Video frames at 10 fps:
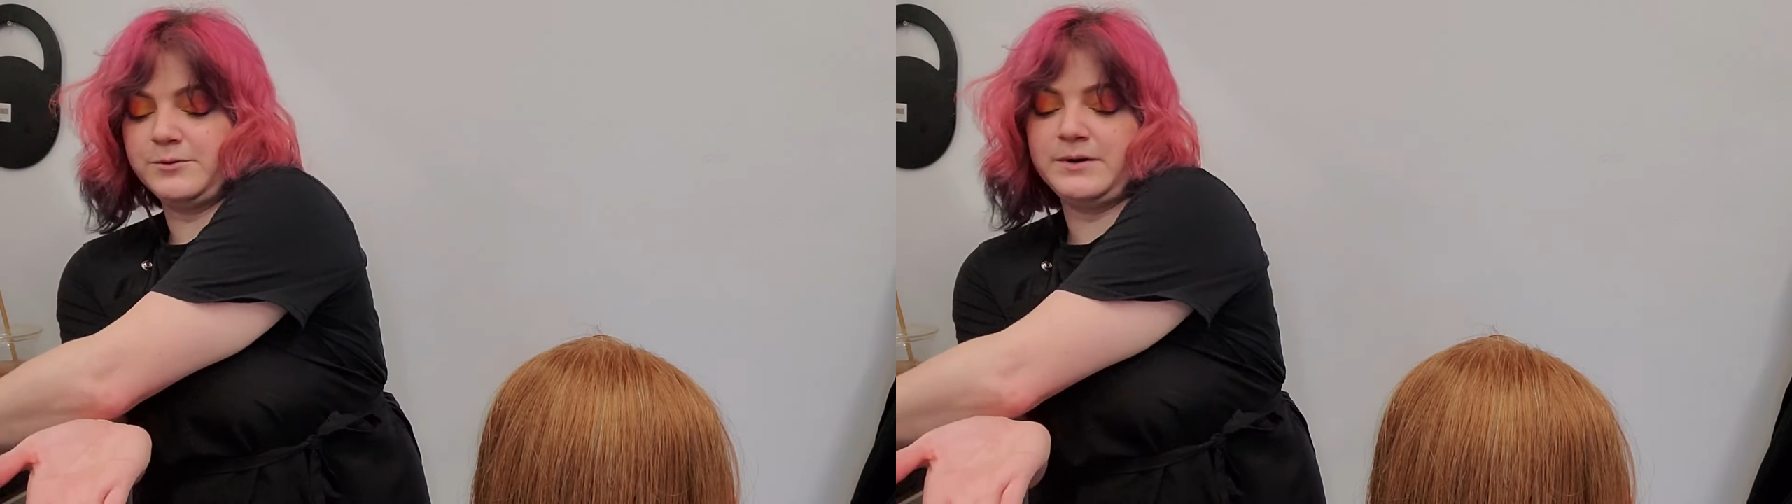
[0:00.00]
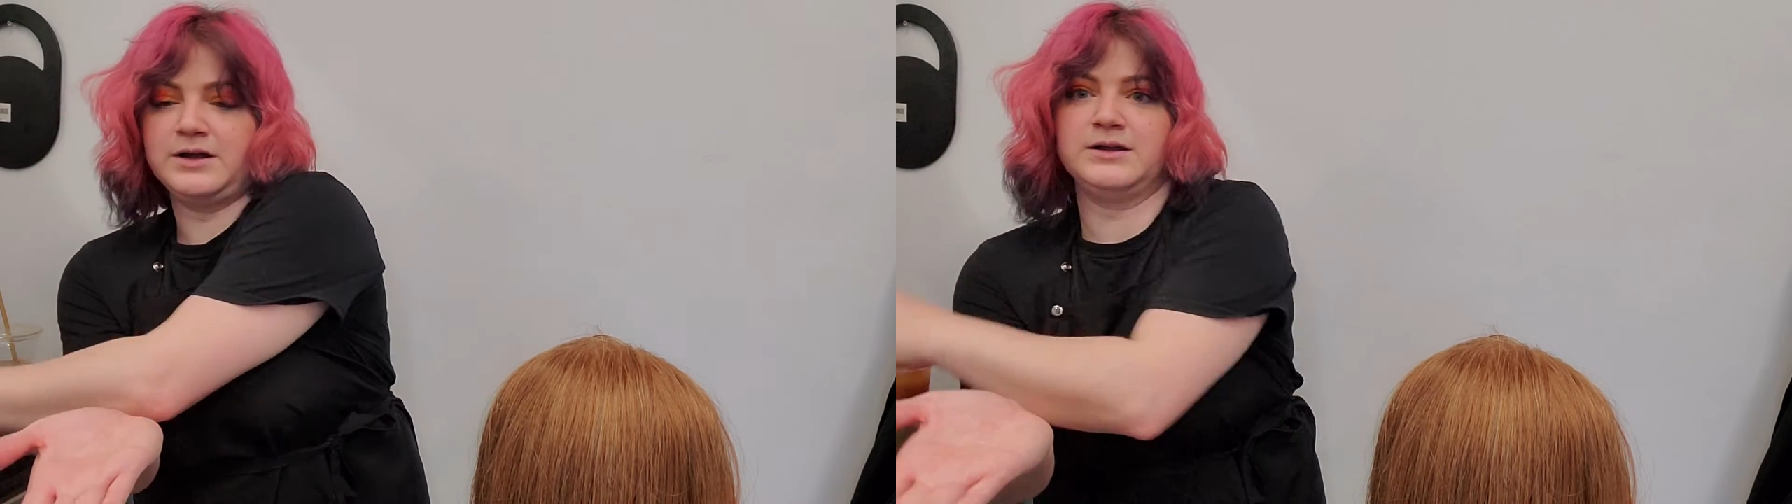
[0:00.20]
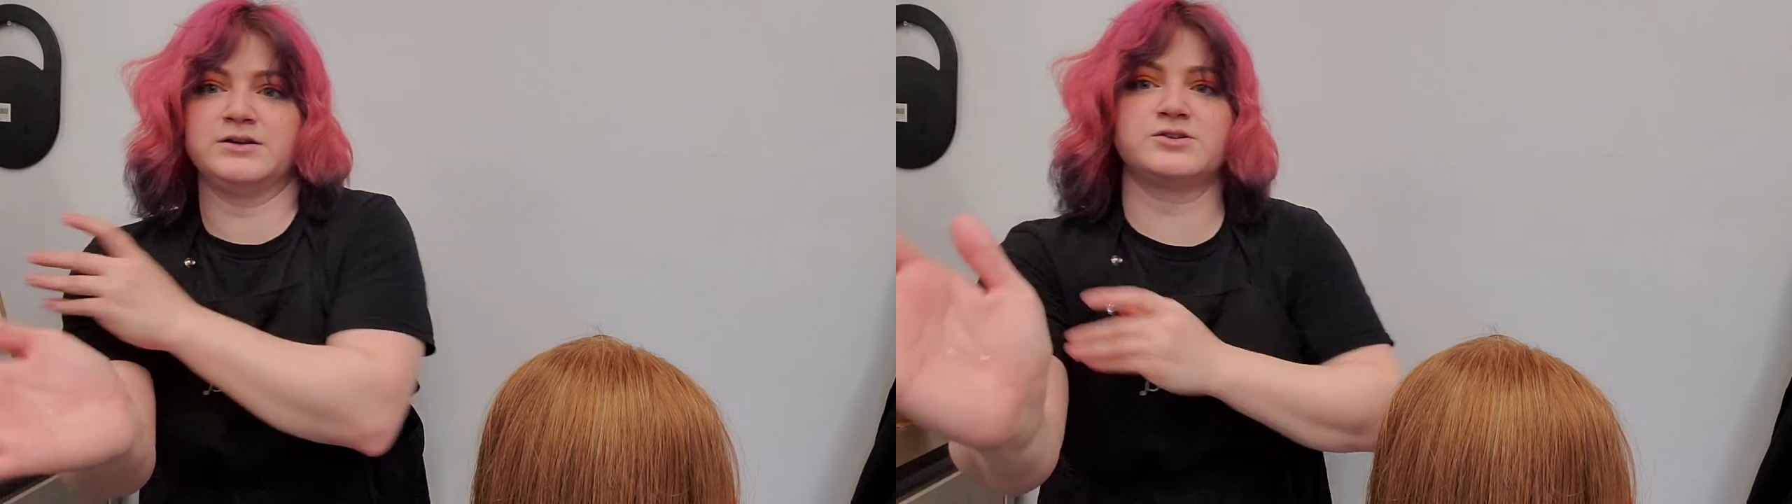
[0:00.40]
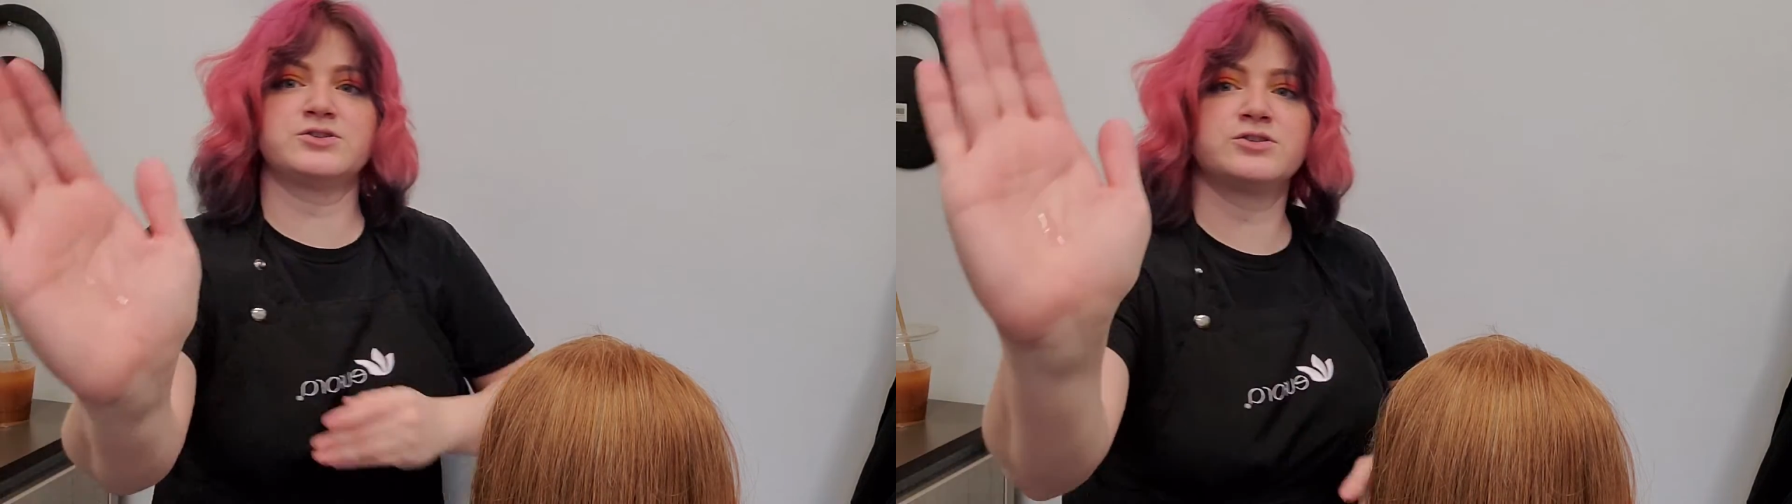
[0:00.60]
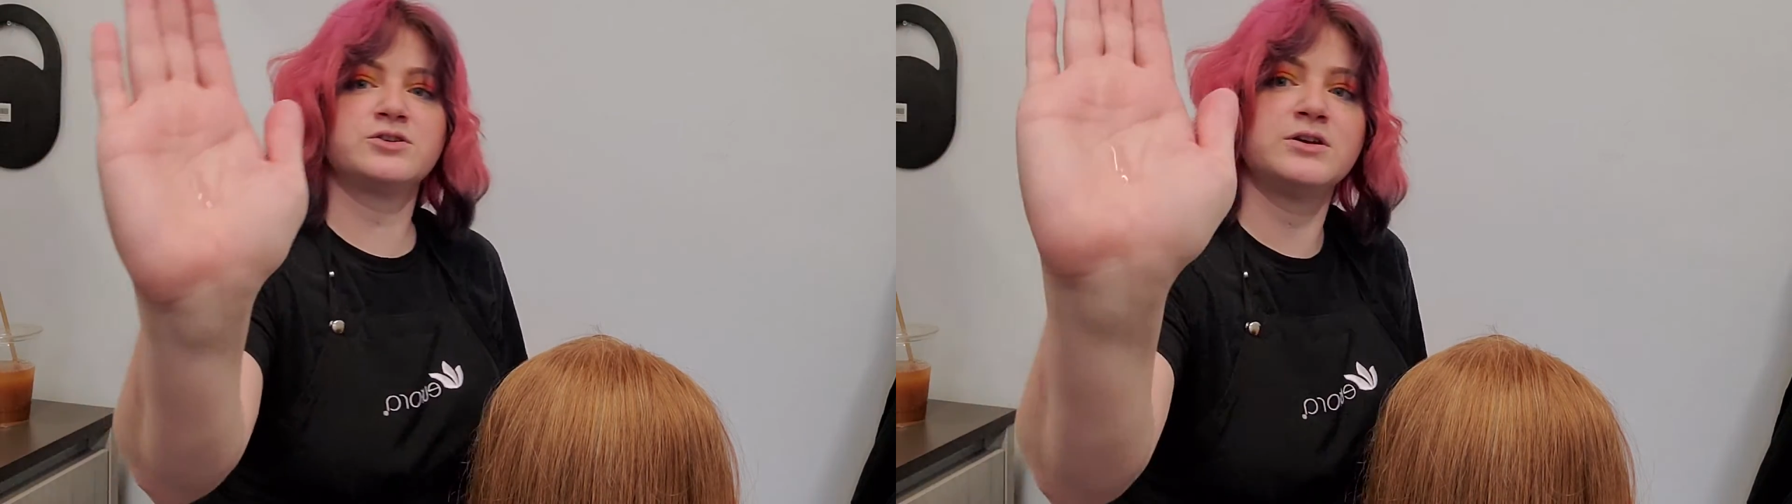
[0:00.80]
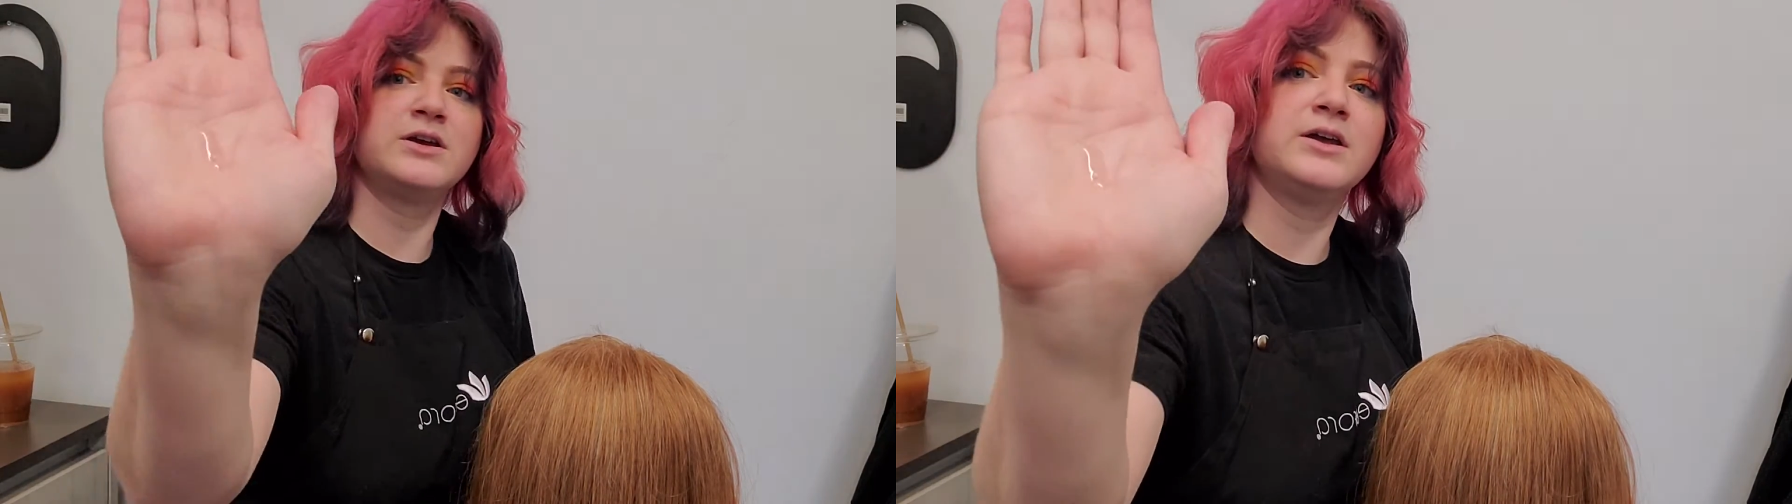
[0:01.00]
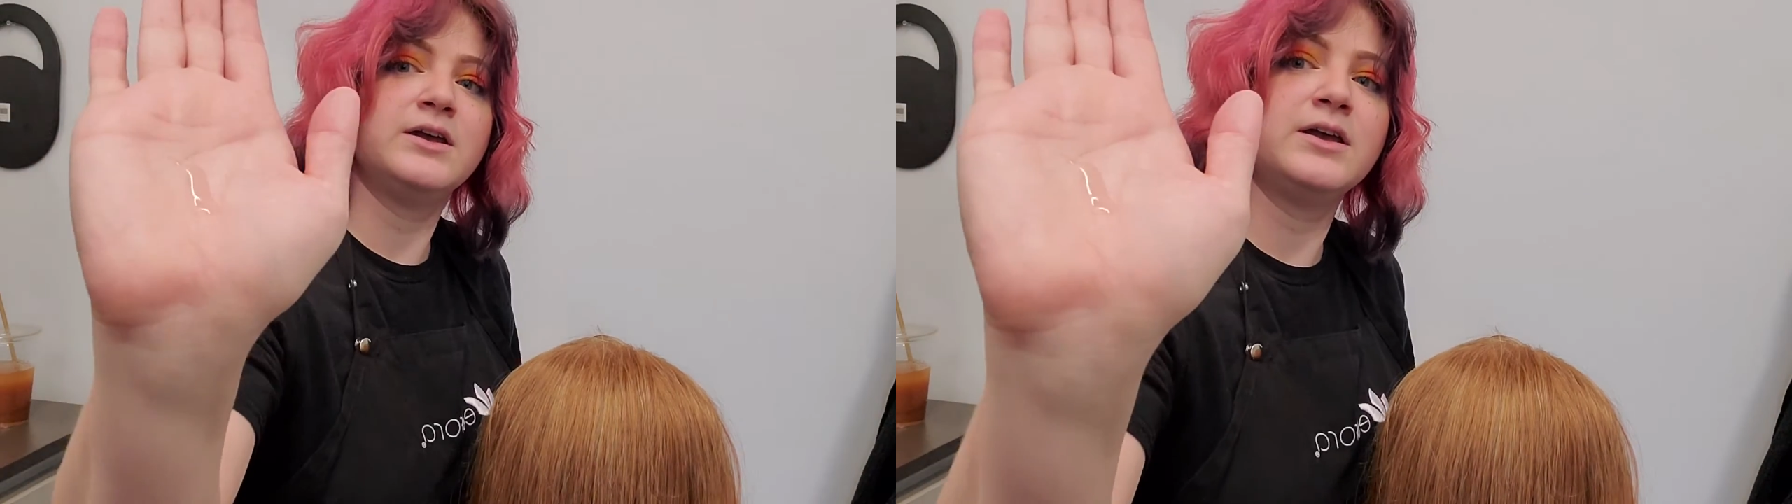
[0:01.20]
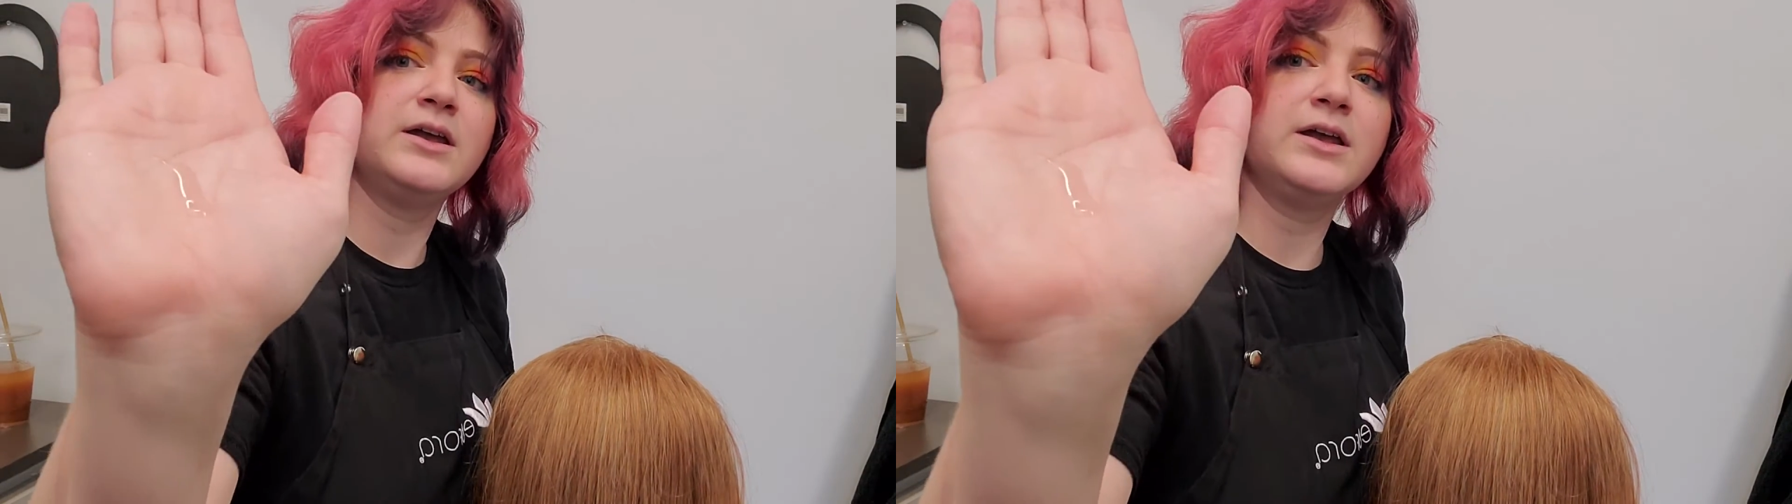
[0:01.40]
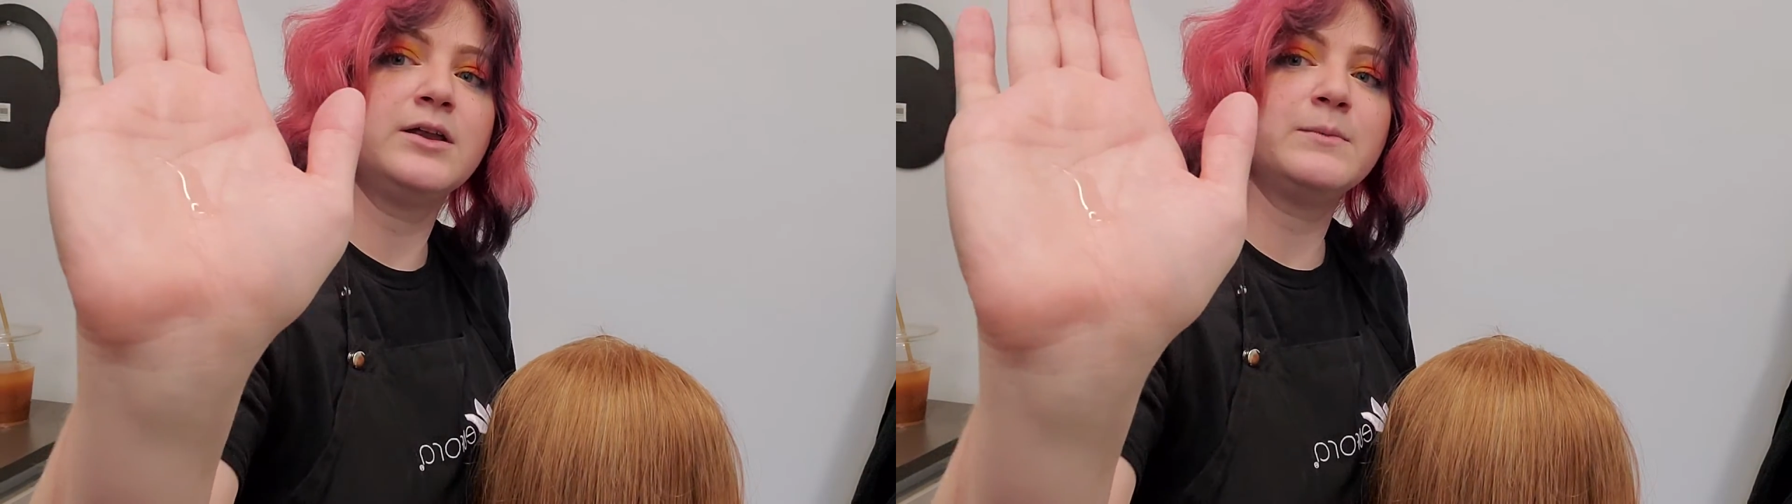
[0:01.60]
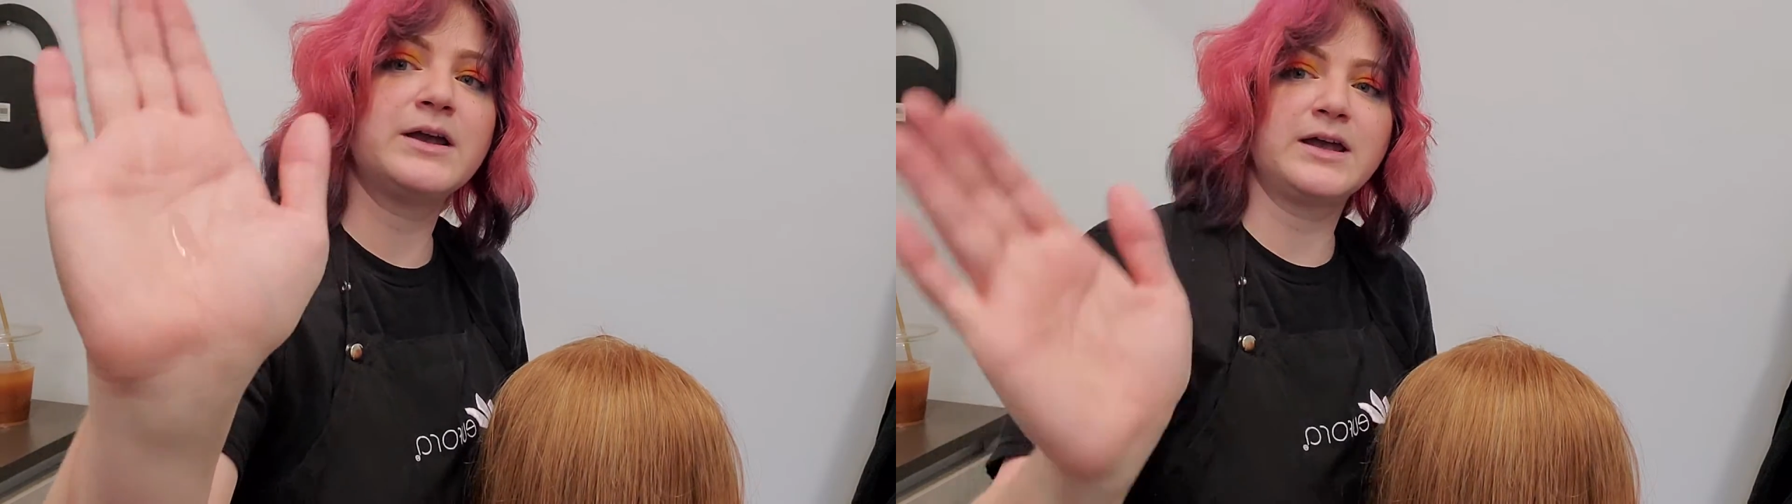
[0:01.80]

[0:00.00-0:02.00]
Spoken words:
polish in my